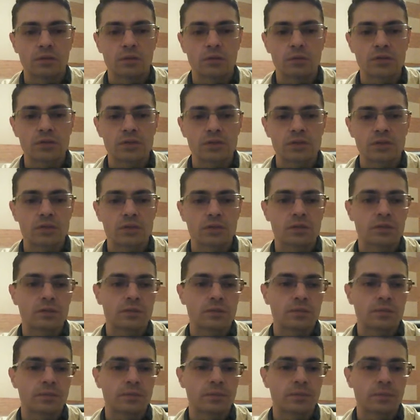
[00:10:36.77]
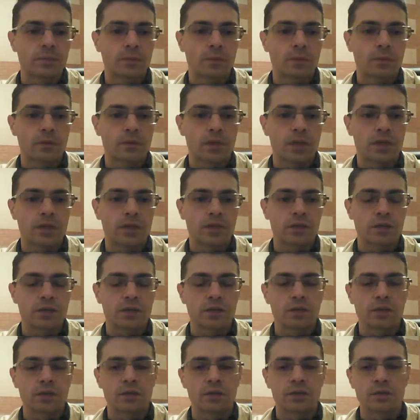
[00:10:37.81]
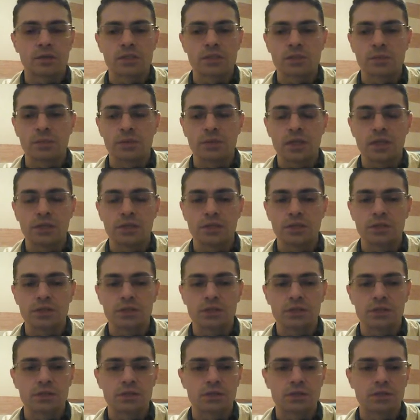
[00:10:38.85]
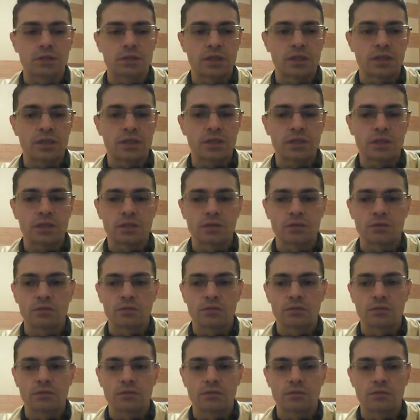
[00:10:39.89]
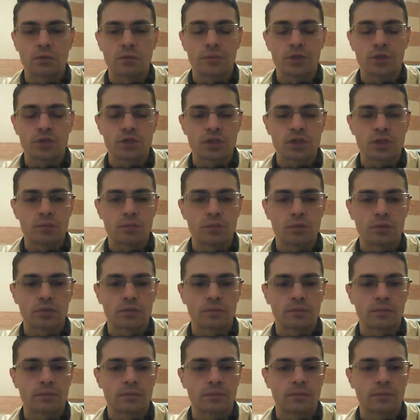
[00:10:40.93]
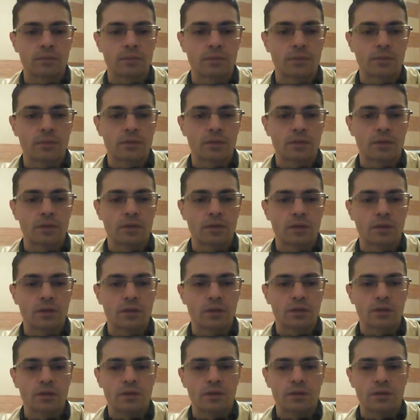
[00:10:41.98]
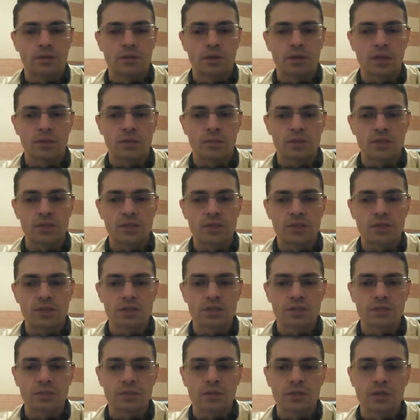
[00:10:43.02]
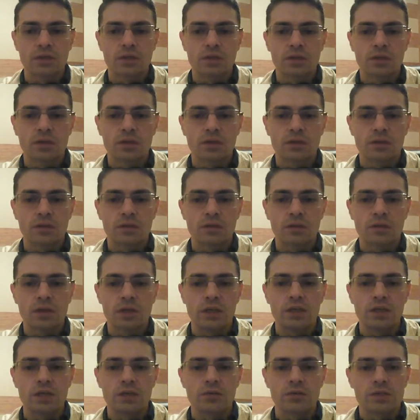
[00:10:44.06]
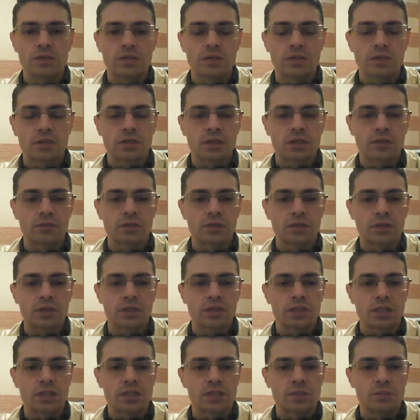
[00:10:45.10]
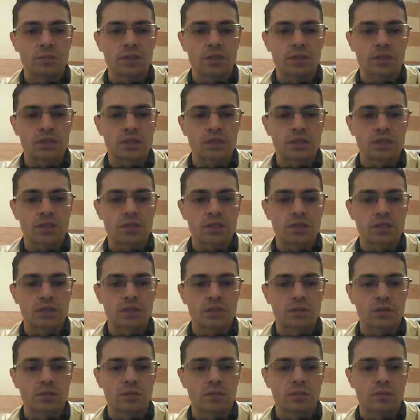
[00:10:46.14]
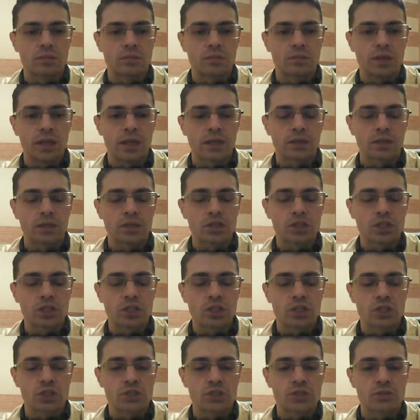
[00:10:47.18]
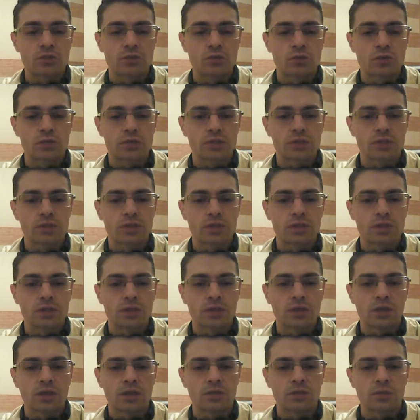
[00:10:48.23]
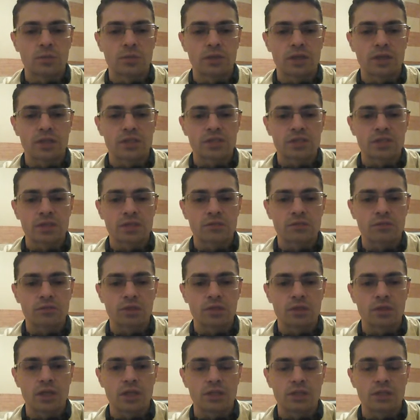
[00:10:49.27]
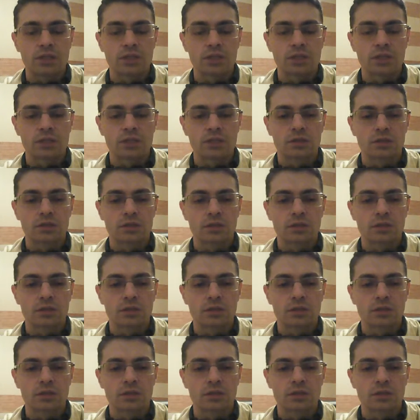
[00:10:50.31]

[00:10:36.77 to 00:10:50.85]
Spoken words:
looks like a splendid idea from the champion. Knight b6. The idea is that after a takes b6, black exchanges the rooks and plays f3, getting